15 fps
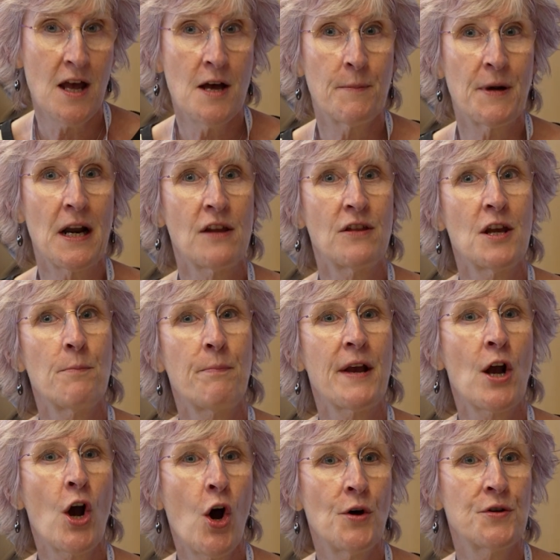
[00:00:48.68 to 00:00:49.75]
But I think
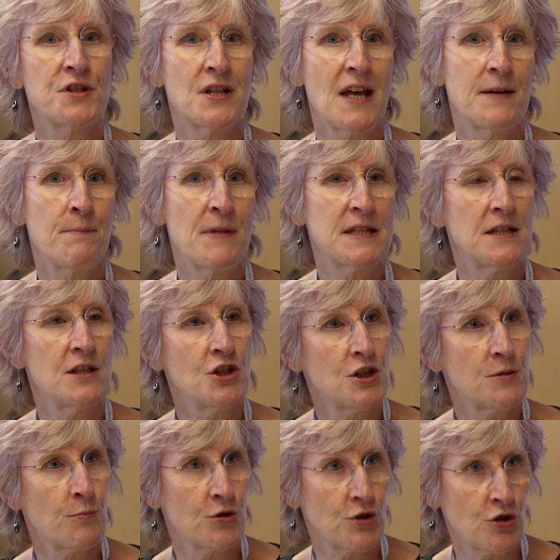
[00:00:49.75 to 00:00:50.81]
because that message is
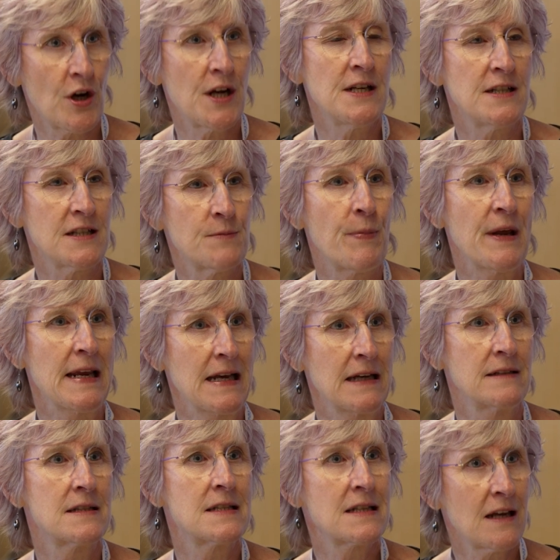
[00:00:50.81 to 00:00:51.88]
portrayed as being
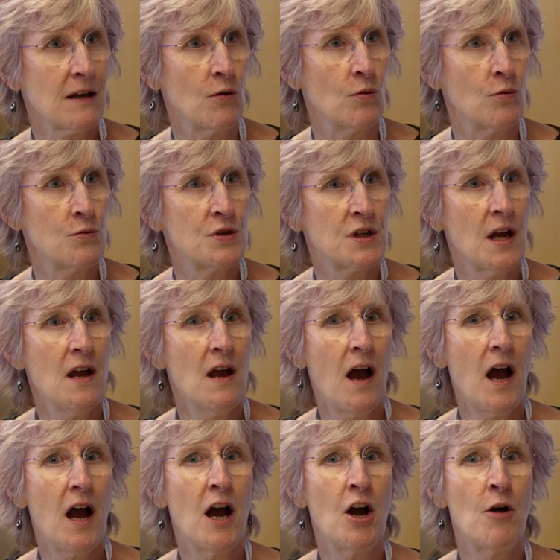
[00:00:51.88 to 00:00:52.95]
unskilled,
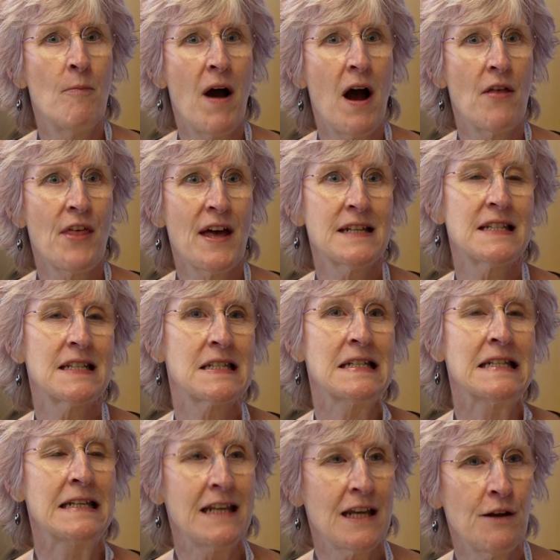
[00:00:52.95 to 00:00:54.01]
that
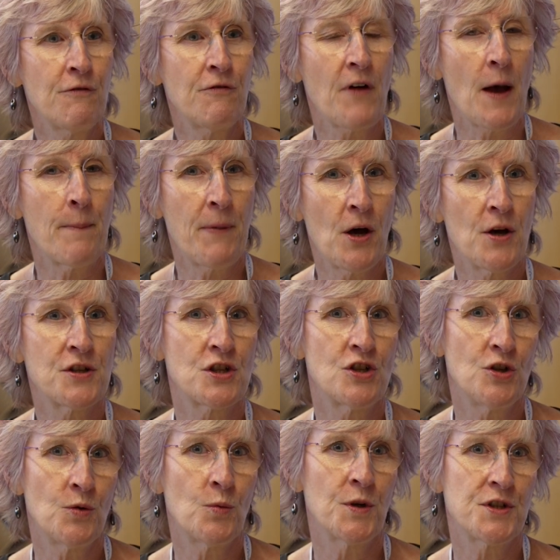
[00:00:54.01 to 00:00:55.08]
doesn't give a person
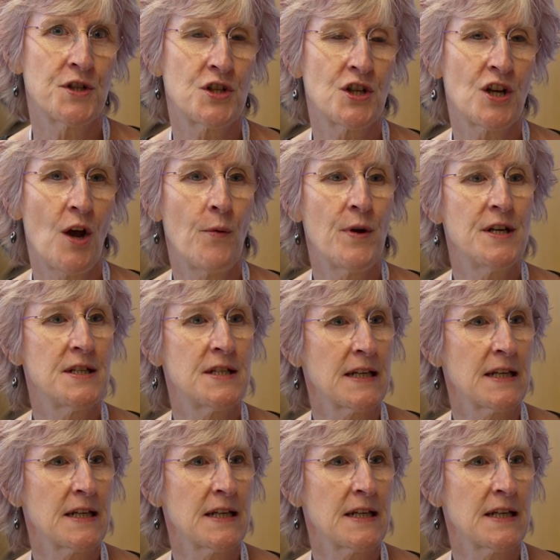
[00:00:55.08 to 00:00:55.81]
who wants to go into